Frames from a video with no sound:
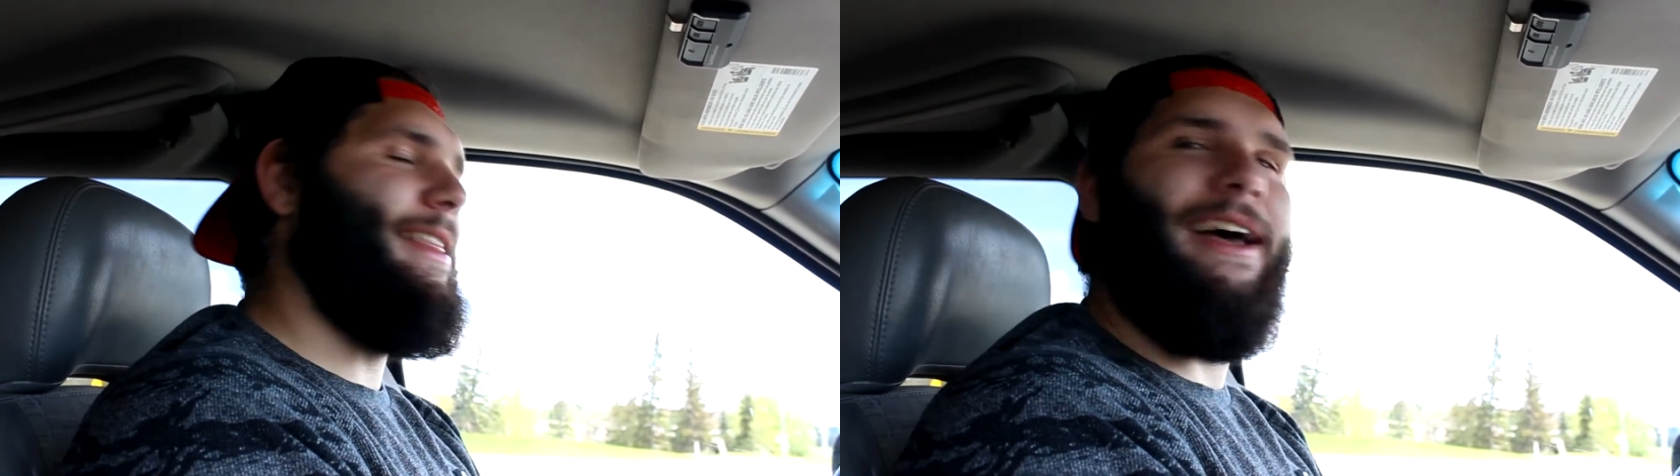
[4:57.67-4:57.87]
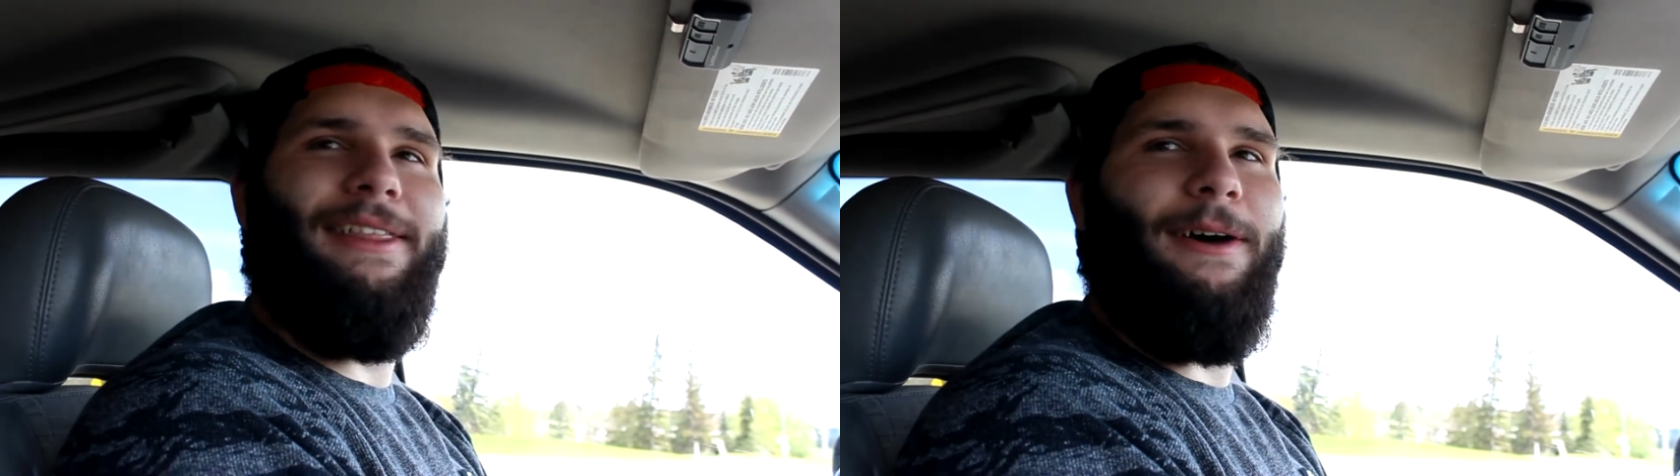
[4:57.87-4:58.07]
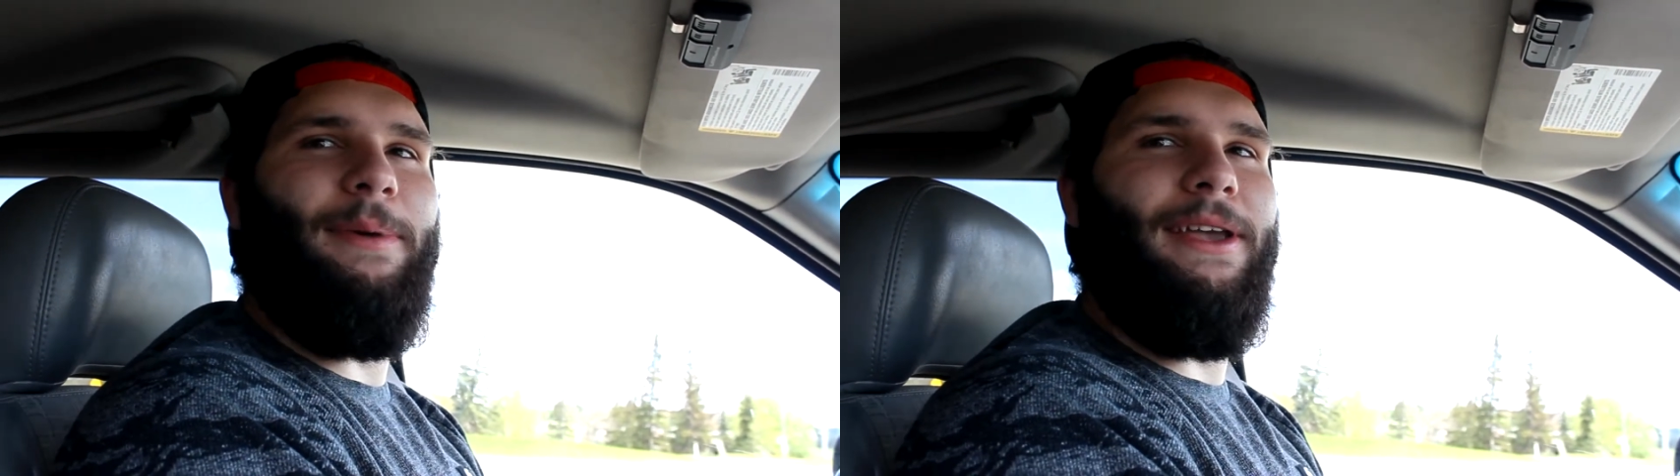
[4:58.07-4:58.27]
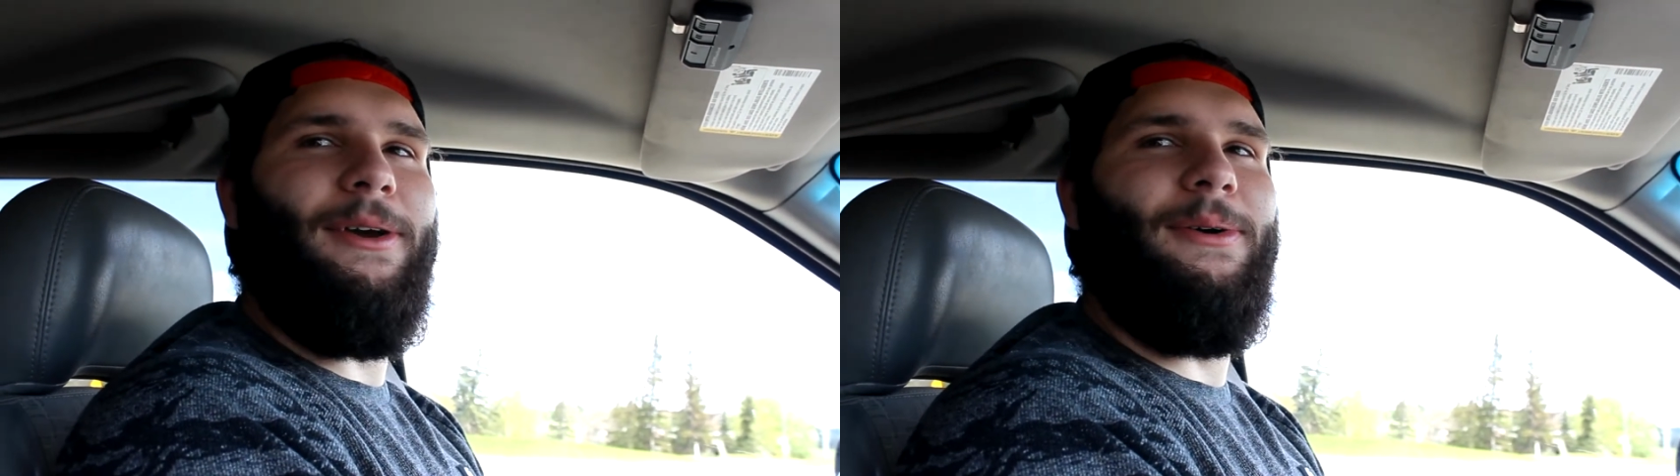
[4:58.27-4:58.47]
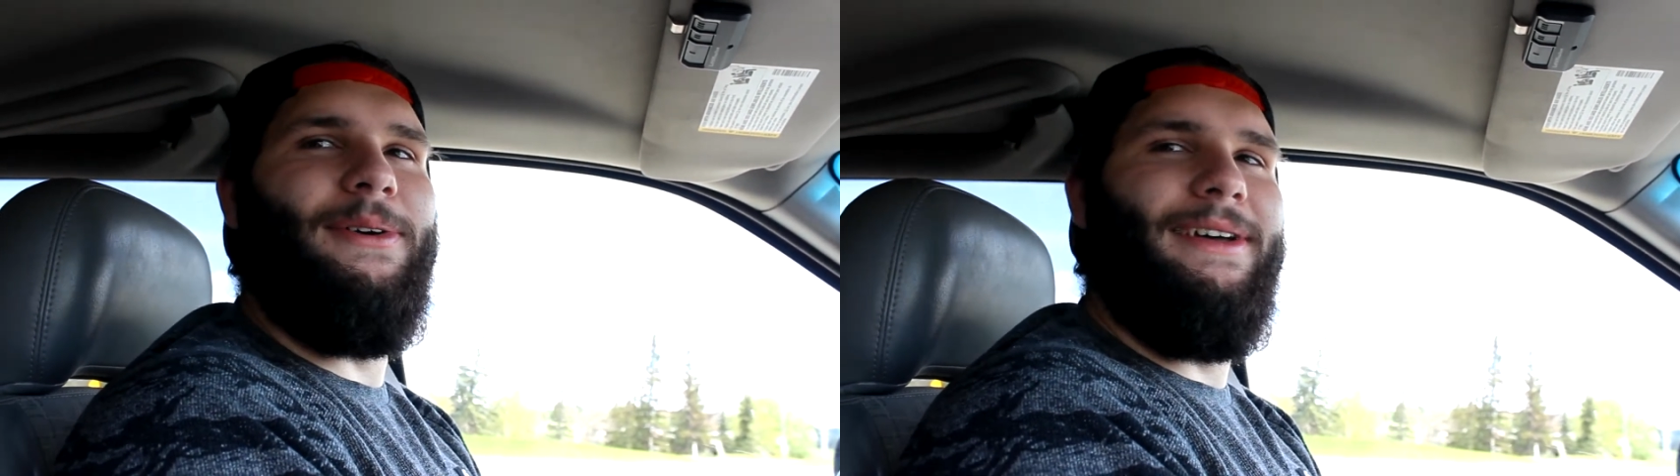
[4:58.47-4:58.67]
That'll be
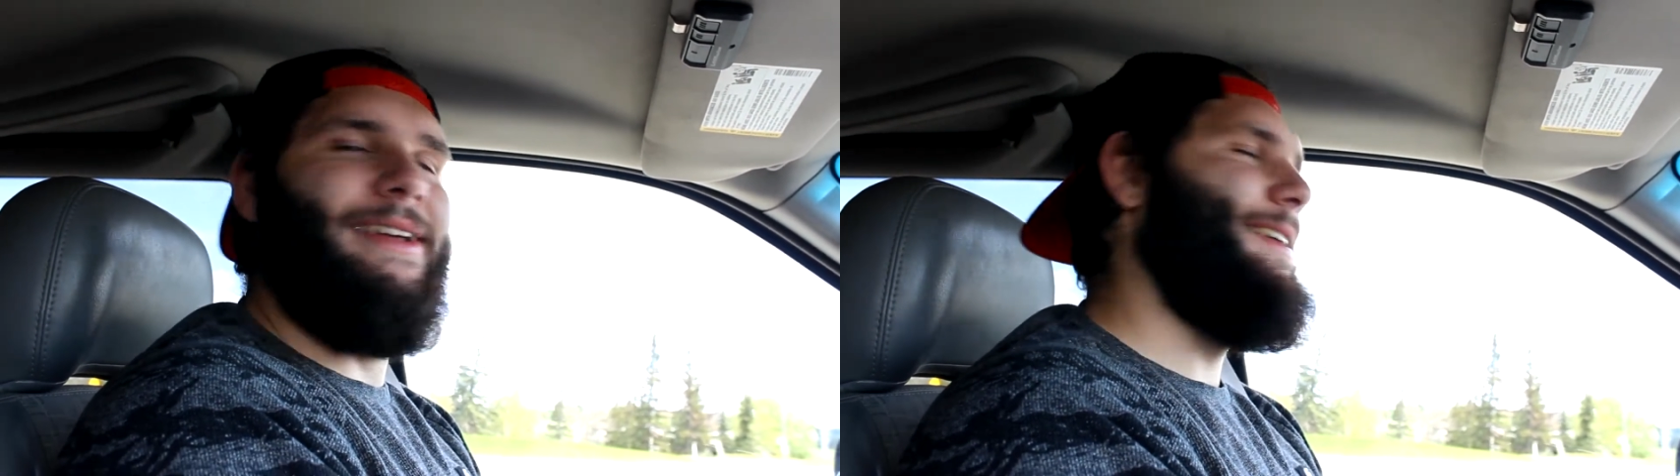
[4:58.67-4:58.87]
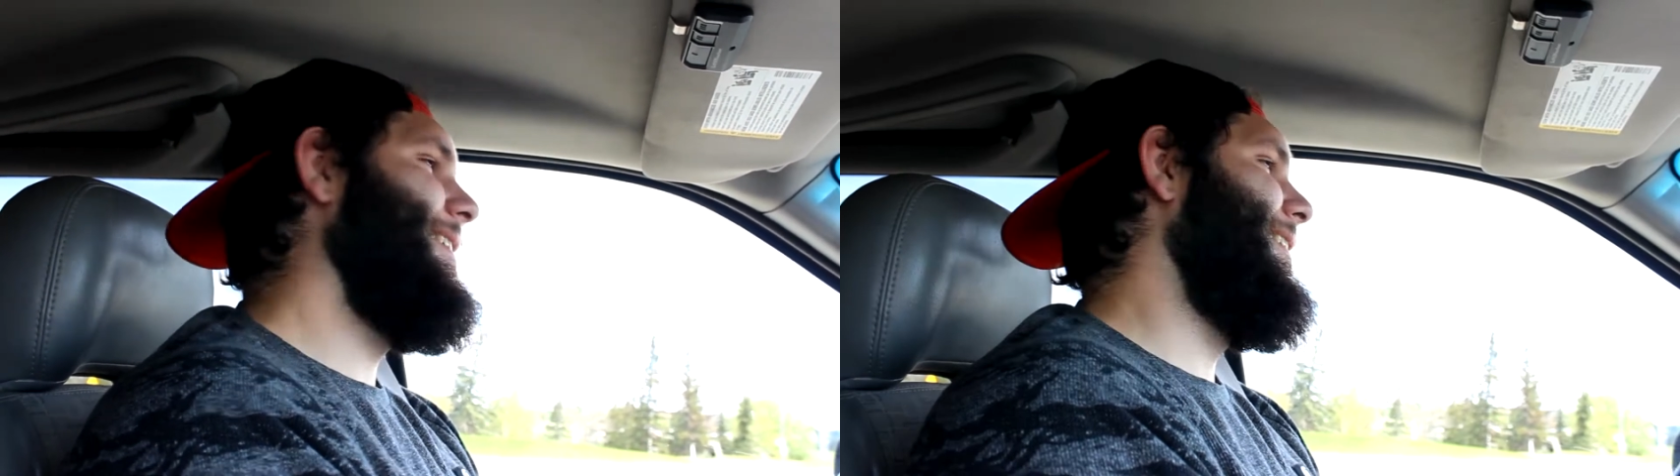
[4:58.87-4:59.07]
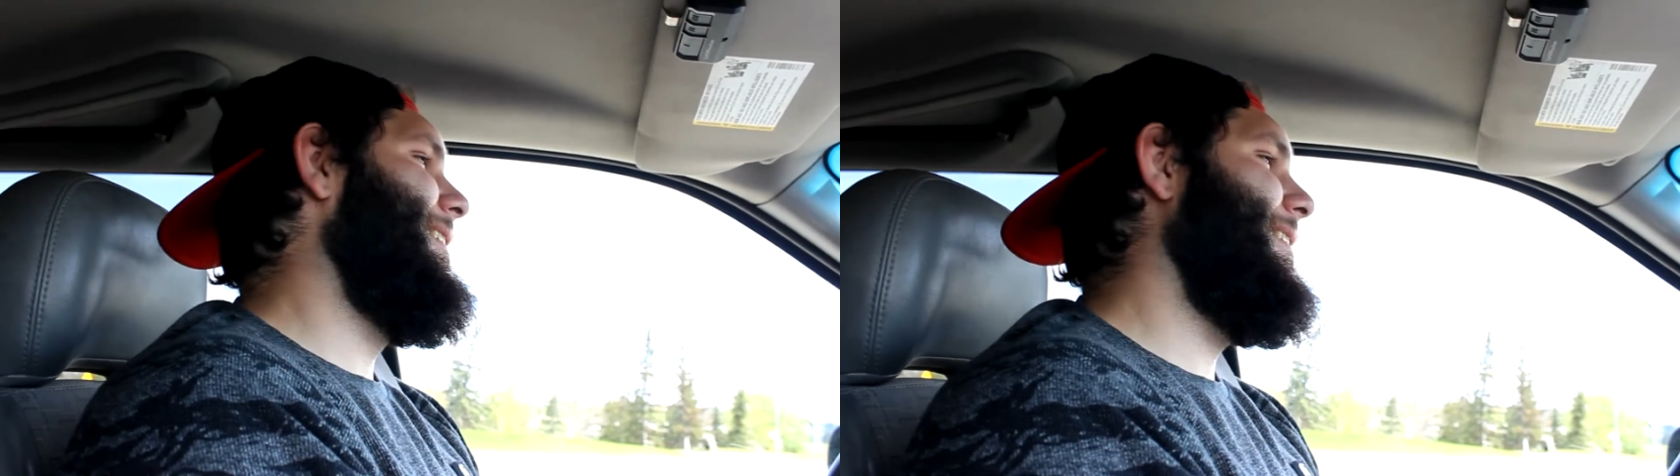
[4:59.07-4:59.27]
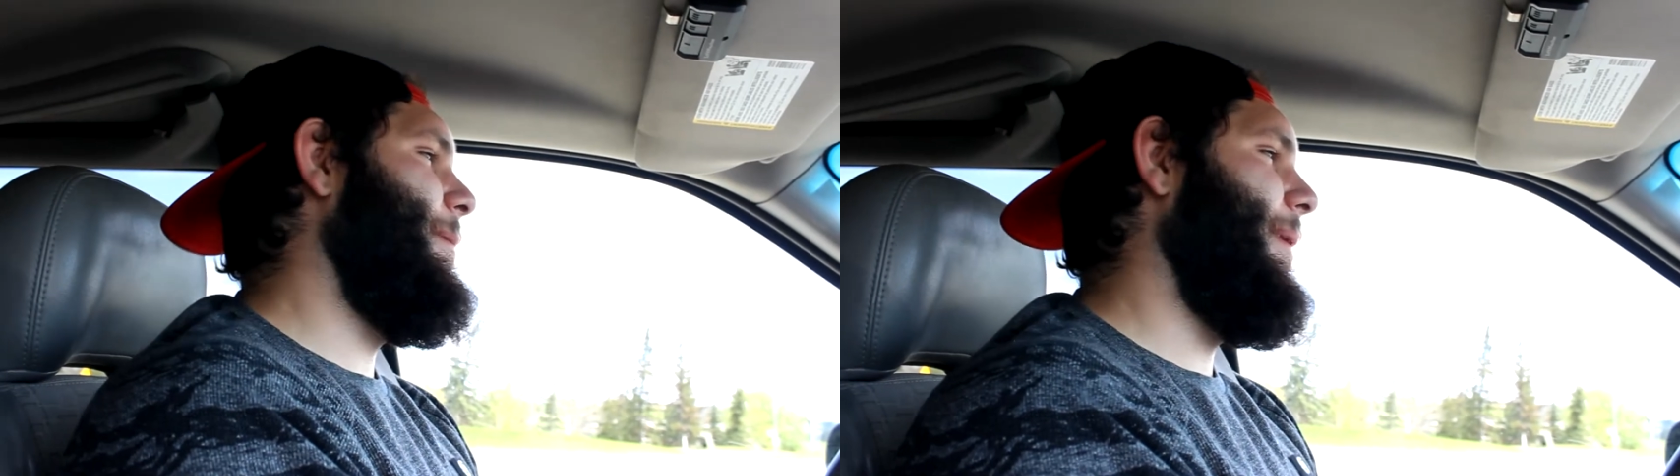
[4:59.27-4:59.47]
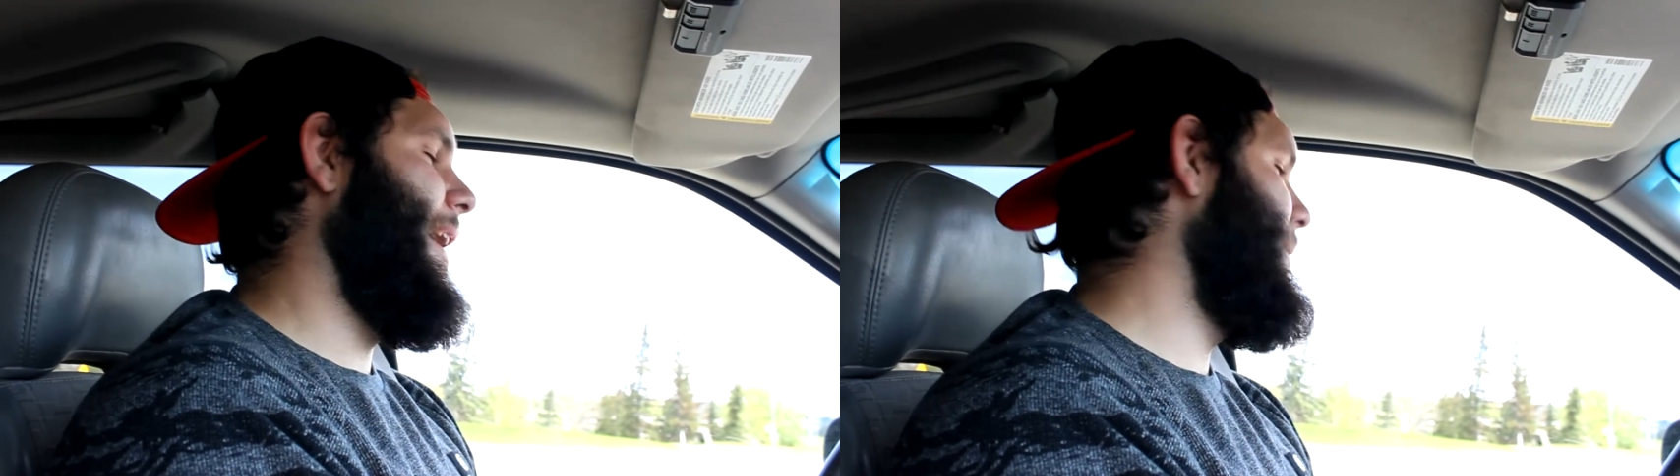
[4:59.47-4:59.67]
you. the
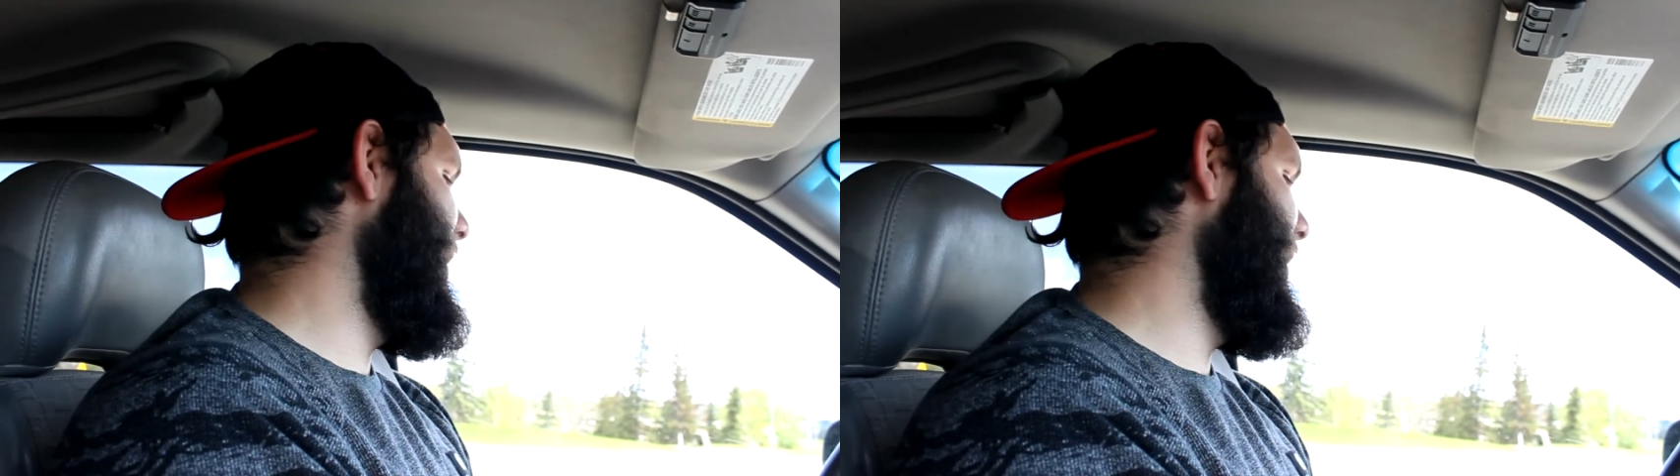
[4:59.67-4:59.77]
blind